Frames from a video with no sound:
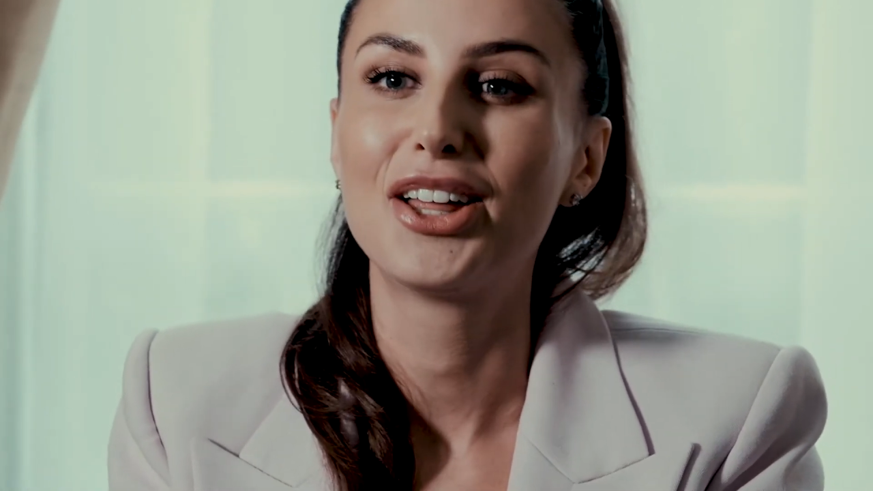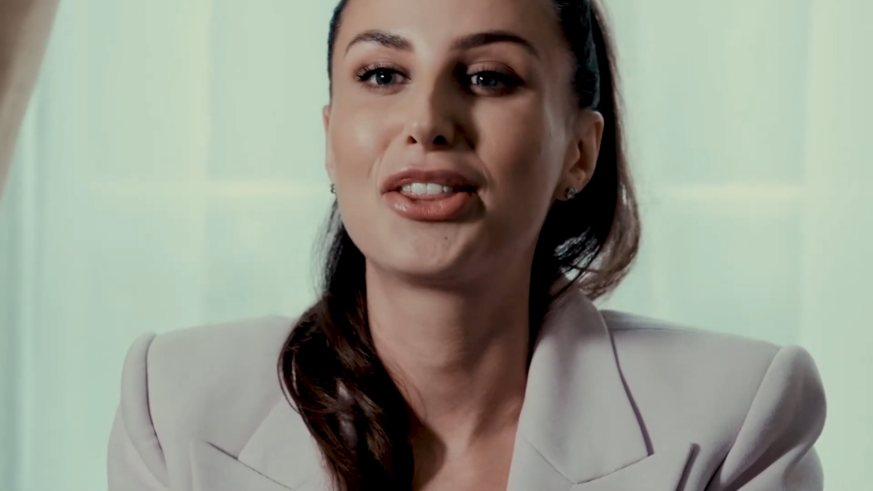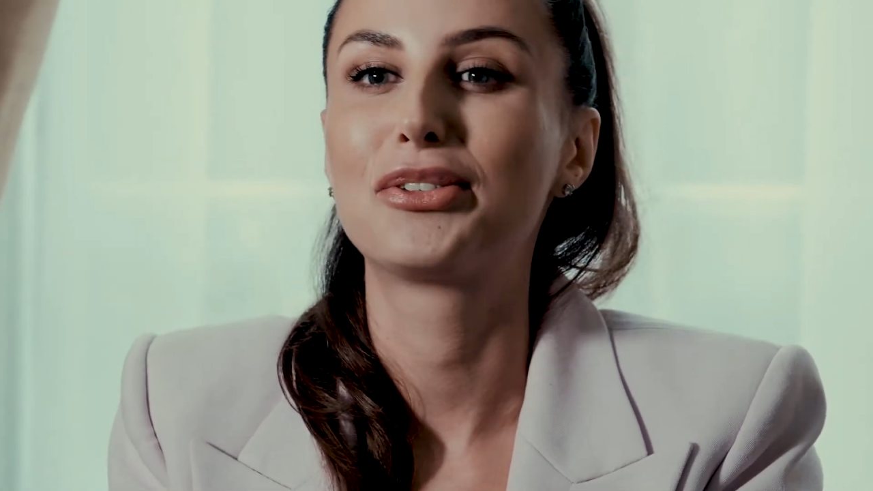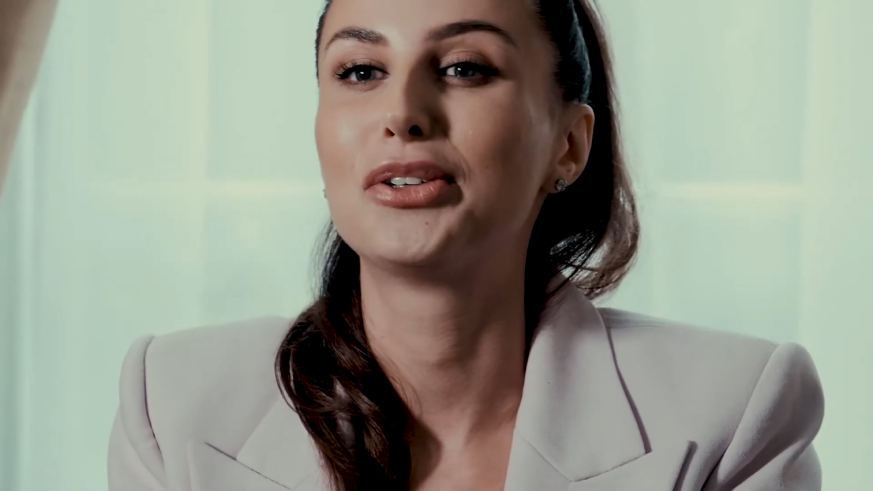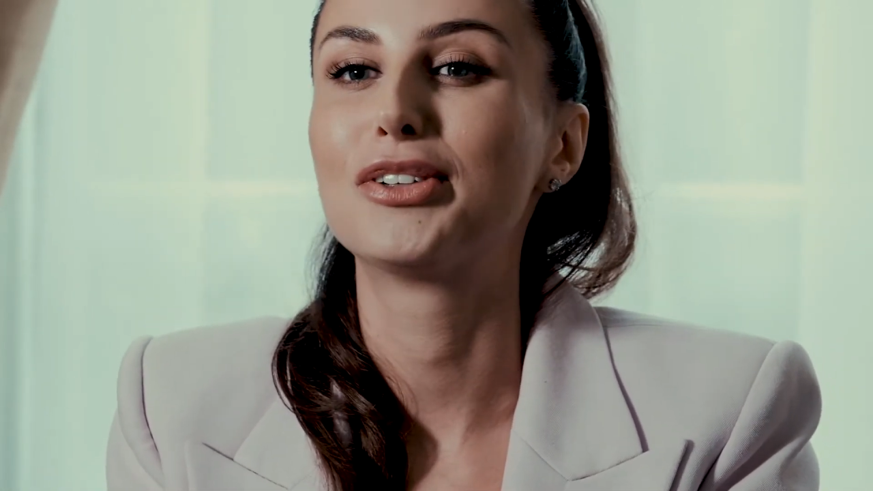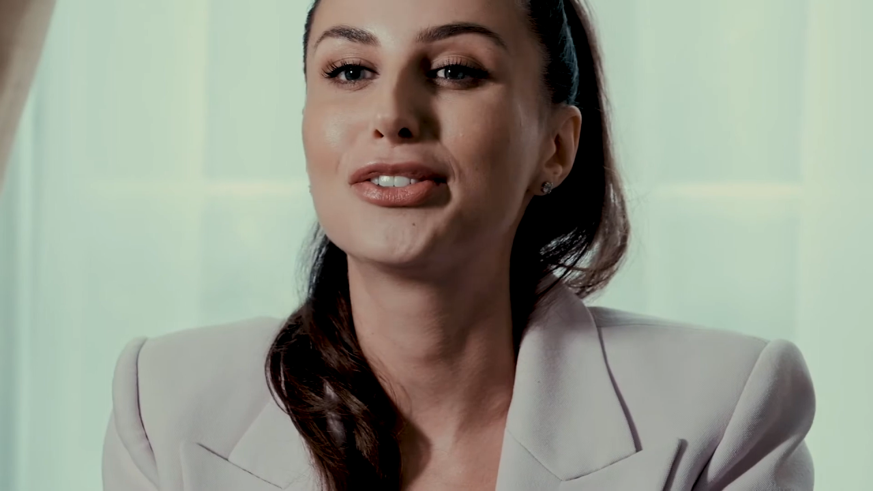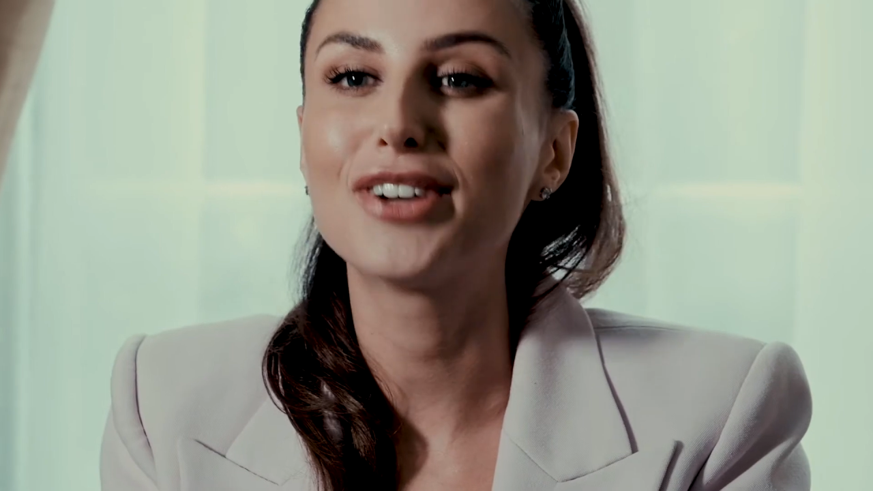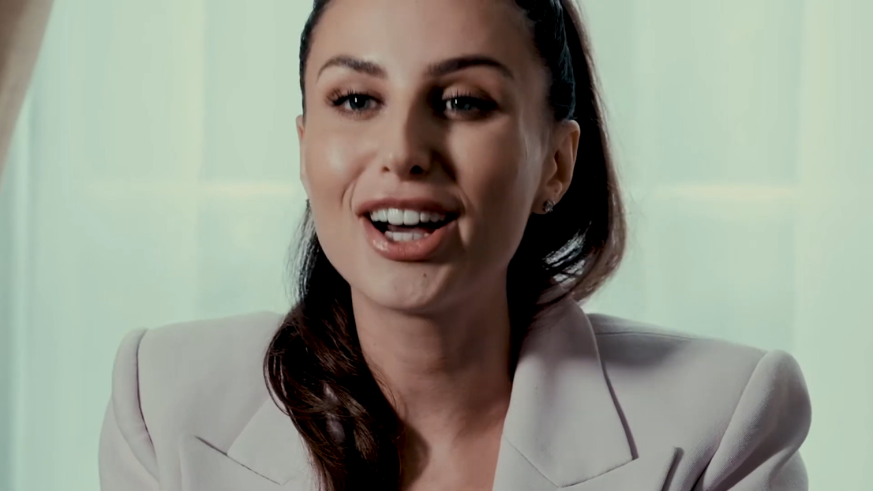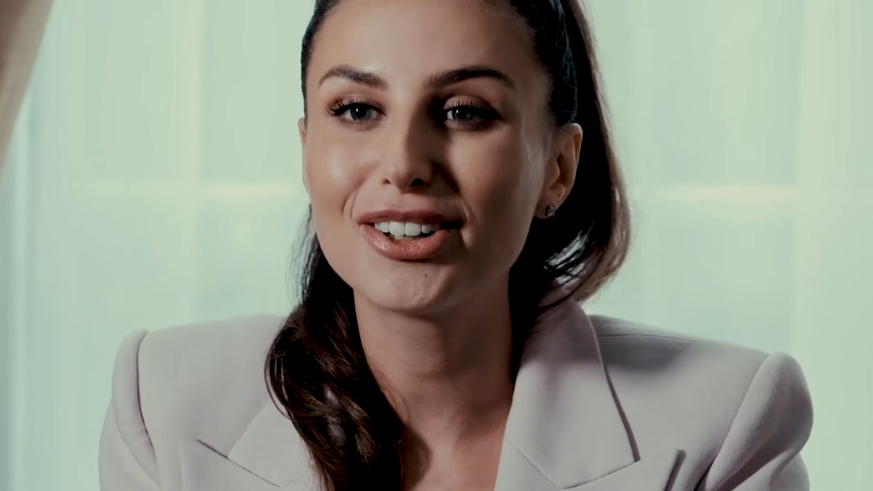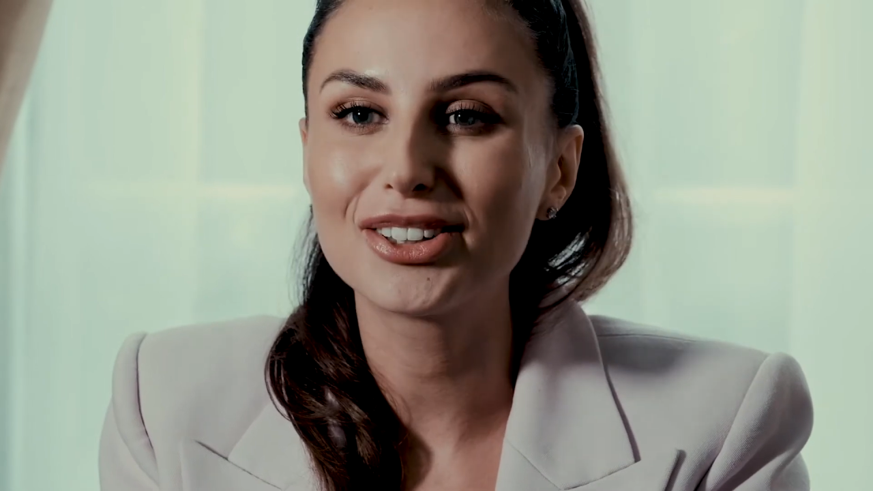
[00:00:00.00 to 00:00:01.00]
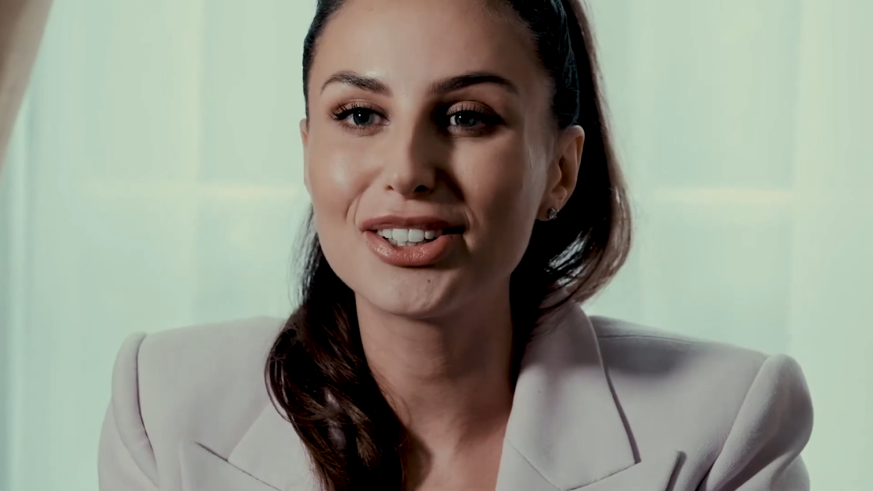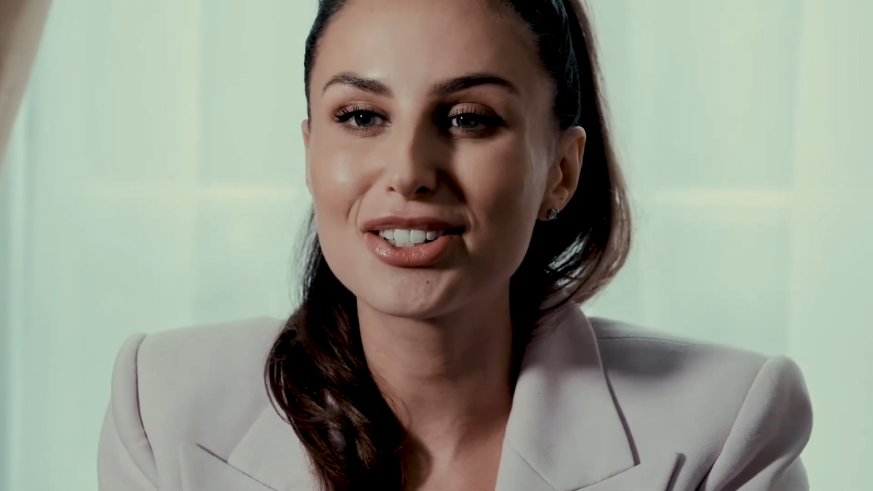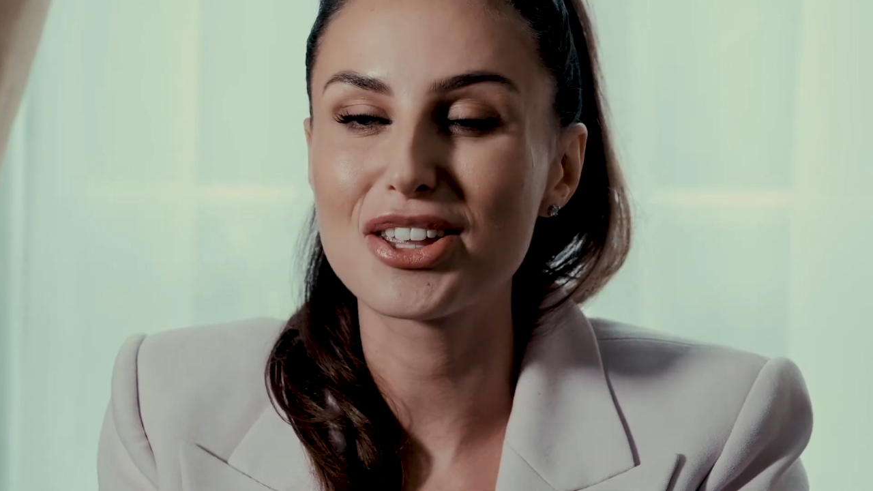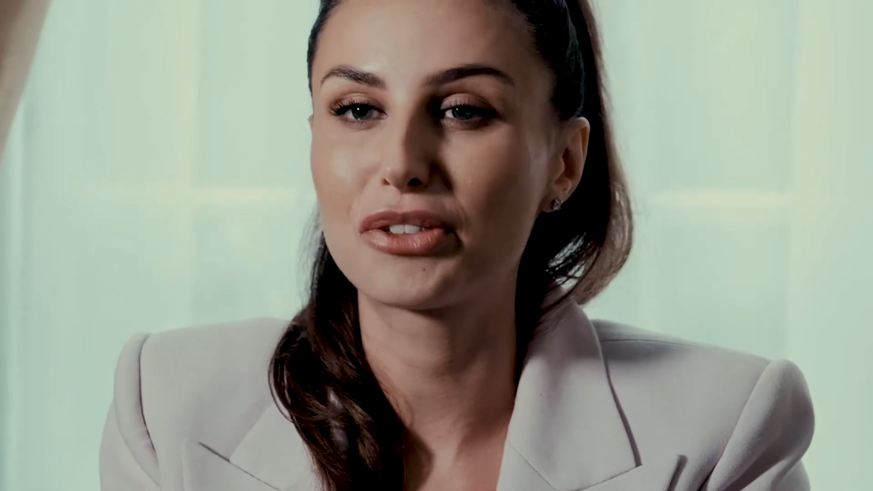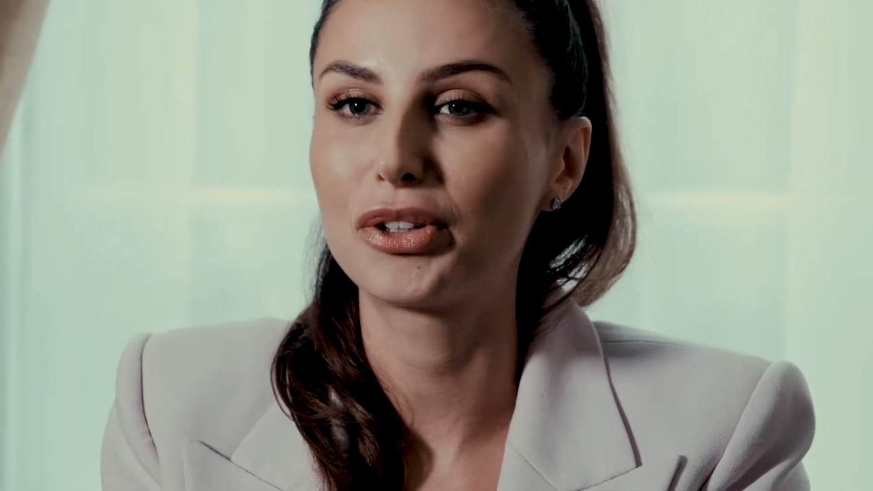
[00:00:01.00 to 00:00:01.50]
through
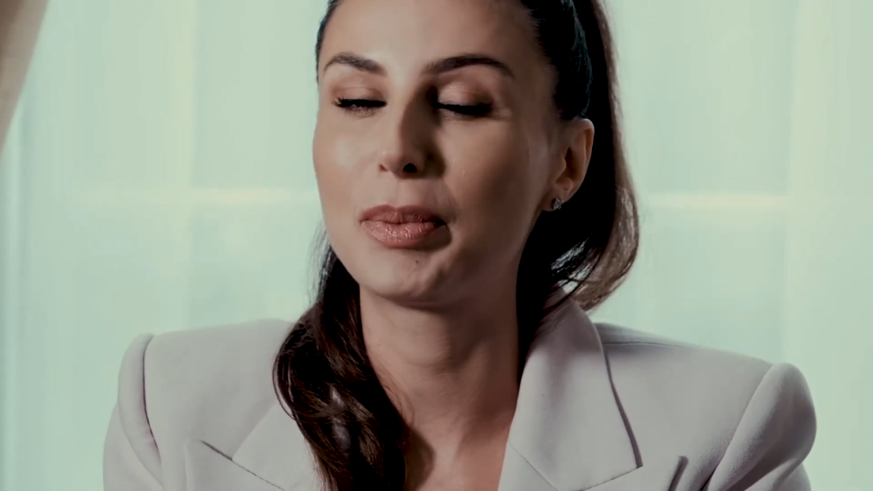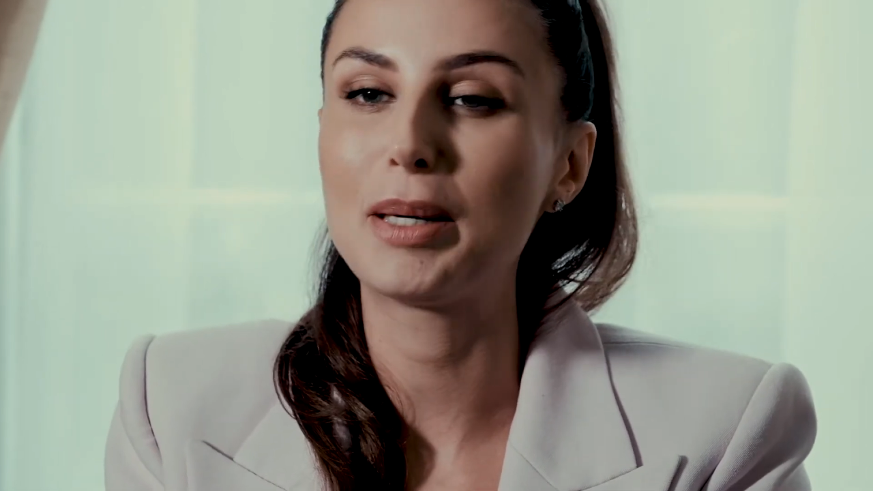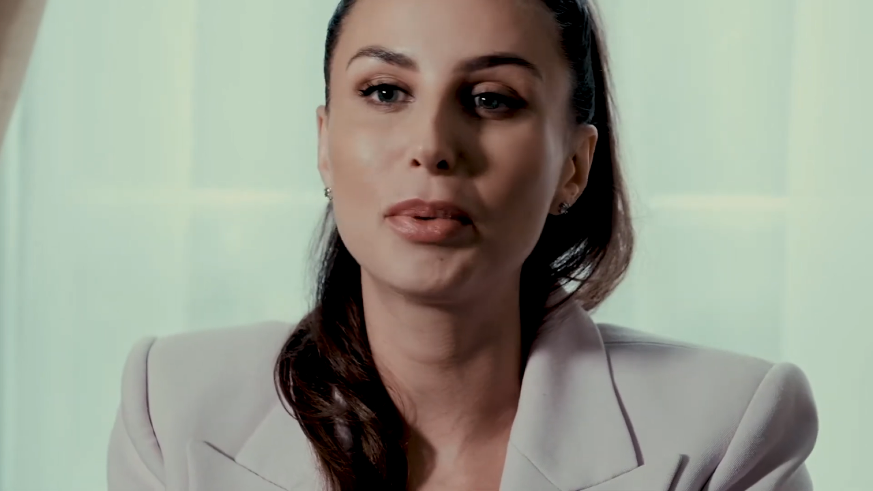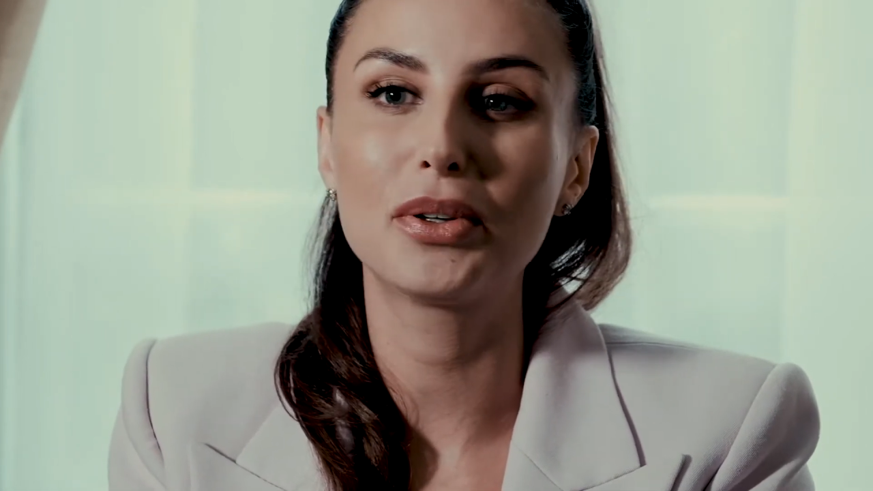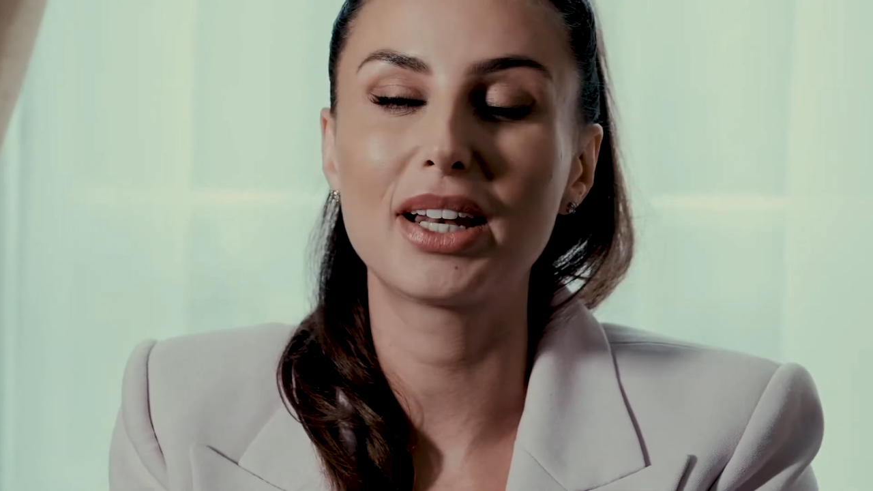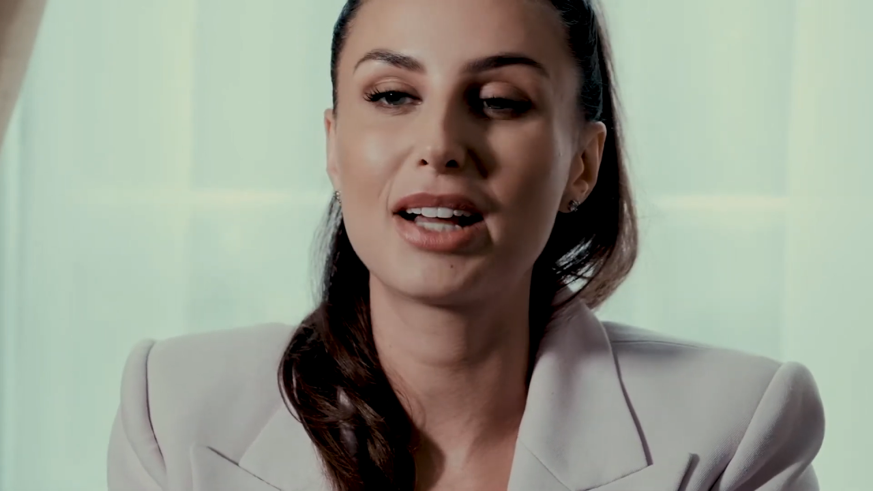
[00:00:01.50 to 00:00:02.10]
referrals and through people that